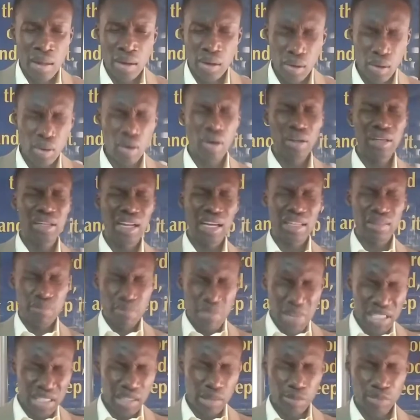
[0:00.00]
Lord, let
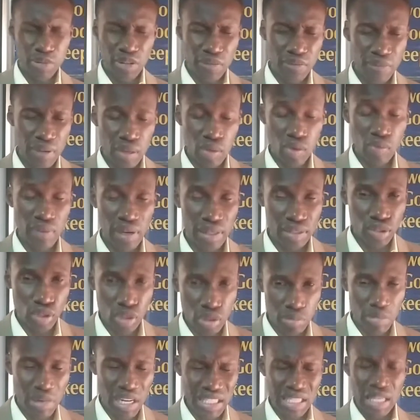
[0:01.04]
mercy prevail over
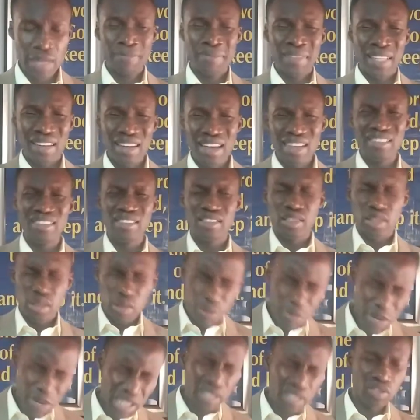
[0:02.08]
judgment. Let the
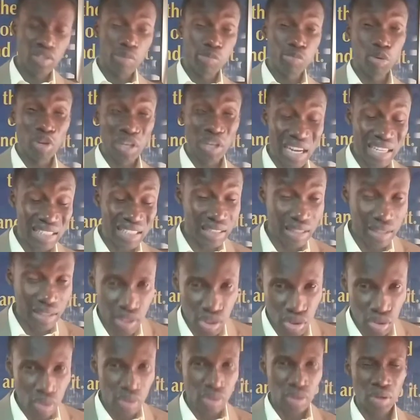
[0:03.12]
spirit of
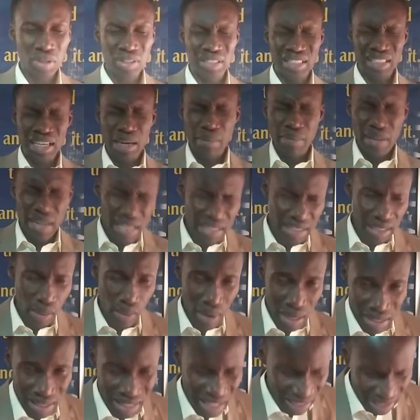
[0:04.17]
procrastination not terminate
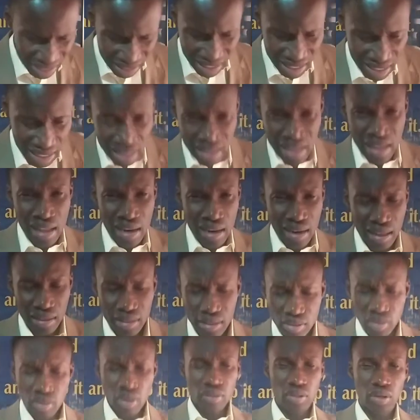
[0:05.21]
our destiny. Let
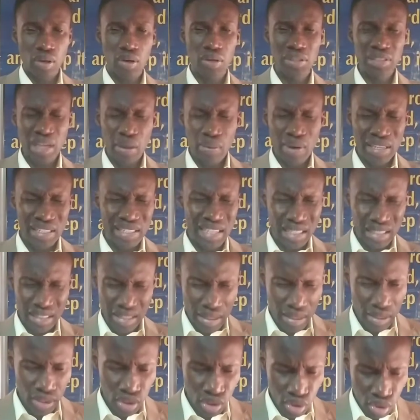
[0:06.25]
it not cut our
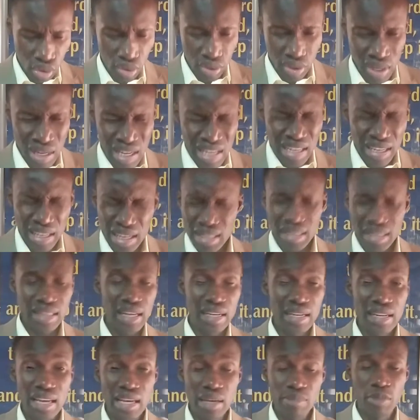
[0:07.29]
destiny short. In the
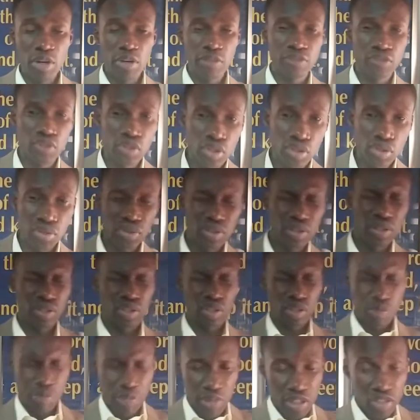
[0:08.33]
name of Jesus, the
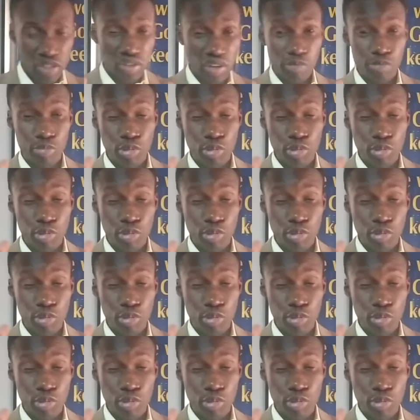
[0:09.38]
spirit of